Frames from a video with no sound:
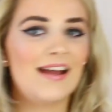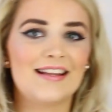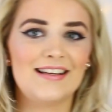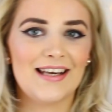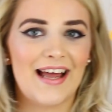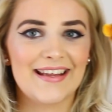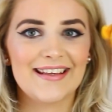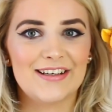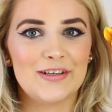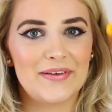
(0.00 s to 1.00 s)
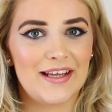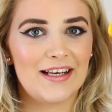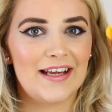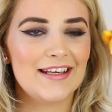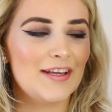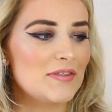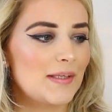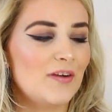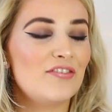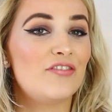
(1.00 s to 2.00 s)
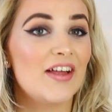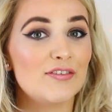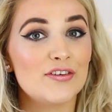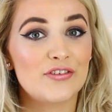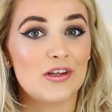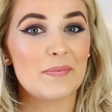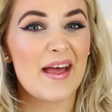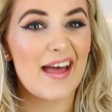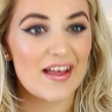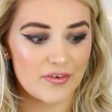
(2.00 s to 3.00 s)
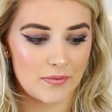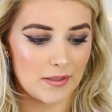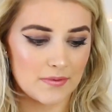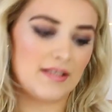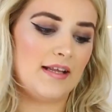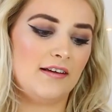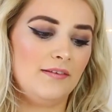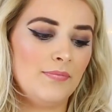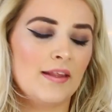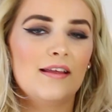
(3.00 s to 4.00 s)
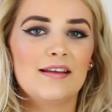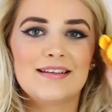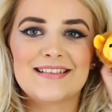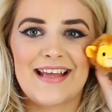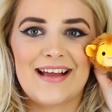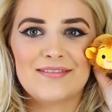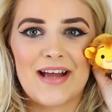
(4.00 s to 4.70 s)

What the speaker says: a little Lion King up for you. Lion King was like my favourite film ever when I was little. So yeah,